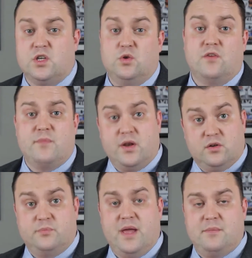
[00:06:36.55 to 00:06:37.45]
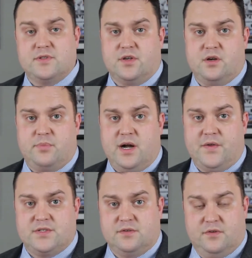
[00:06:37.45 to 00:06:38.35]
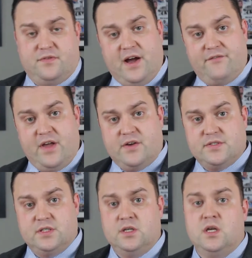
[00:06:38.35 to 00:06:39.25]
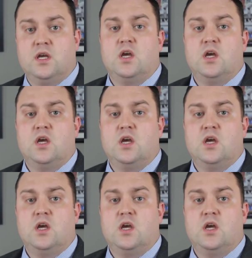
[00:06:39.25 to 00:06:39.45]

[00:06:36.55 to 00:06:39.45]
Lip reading: You have medical payments on your policy for $5,000.